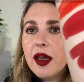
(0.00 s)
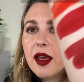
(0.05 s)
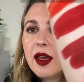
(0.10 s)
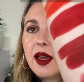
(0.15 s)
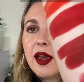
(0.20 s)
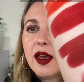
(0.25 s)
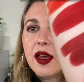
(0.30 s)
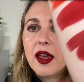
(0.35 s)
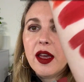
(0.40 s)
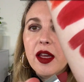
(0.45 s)

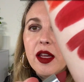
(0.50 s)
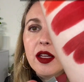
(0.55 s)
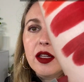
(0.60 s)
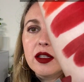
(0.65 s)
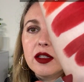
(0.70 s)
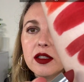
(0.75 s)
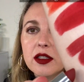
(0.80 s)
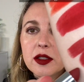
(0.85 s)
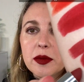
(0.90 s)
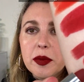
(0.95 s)

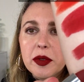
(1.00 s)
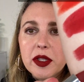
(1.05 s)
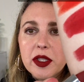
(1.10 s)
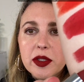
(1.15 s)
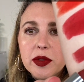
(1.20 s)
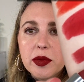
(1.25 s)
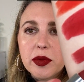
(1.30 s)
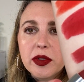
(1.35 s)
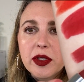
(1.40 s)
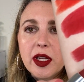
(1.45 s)
and let's put
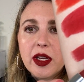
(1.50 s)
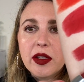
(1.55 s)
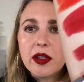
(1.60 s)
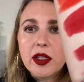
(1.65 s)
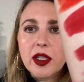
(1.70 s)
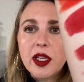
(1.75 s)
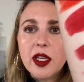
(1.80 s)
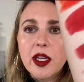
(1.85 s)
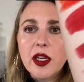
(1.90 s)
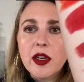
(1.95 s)
this one down
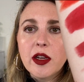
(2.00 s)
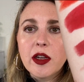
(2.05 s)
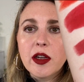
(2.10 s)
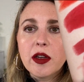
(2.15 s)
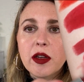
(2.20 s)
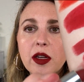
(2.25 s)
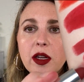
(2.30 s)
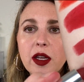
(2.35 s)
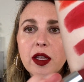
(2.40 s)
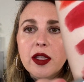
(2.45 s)
here.
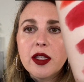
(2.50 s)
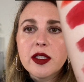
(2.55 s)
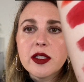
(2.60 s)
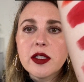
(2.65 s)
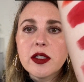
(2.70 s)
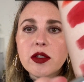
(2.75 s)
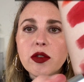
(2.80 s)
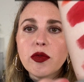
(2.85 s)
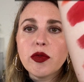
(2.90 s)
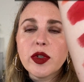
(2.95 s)
This
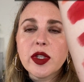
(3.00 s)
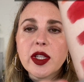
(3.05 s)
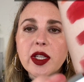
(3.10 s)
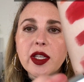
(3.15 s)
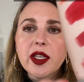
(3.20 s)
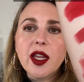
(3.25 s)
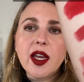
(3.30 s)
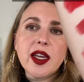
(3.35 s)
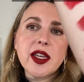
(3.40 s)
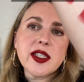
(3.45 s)
is a really
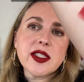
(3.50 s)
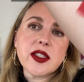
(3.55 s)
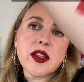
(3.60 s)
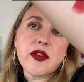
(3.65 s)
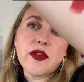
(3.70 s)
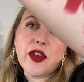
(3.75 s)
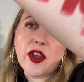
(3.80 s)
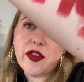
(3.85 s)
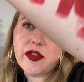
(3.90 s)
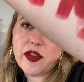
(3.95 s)
nice
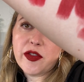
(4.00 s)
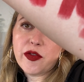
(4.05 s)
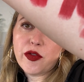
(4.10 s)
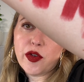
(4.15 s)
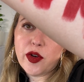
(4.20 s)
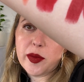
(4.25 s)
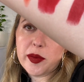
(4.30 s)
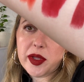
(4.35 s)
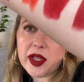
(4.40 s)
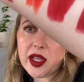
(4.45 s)
velvet
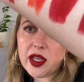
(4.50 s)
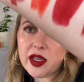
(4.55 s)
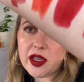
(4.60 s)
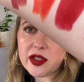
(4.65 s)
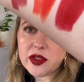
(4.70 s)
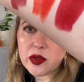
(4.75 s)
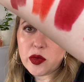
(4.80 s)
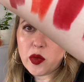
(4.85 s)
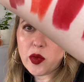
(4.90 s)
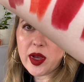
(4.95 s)
formula
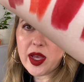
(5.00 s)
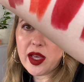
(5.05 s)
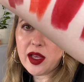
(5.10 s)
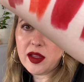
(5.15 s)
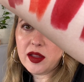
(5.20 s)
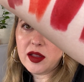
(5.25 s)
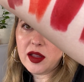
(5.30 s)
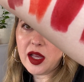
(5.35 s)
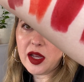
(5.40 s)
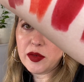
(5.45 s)
as
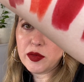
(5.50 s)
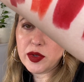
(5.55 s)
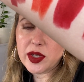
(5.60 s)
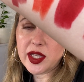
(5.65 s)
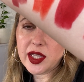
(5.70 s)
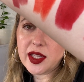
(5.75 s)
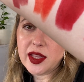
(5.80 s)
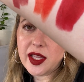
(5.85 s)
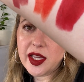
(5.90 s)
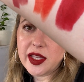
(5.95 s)
well. I
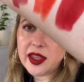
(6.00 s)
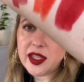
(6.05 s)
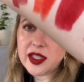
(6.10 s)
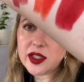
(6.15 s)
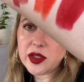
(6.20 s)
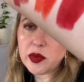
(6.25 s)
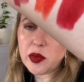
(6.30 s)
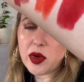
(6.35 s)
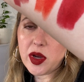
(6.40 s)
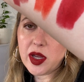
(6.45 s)
really like
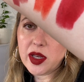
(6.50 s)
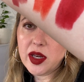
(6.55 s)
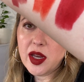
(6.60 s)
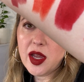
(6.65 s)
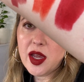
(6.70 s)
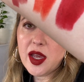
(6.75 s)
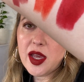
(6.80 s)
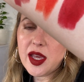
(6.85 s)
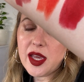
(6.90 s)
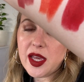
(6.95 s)
this one.
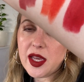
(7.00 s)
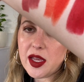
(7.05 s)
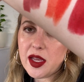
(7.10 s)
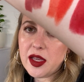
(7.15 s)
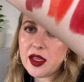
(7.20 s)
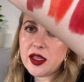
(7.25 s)
It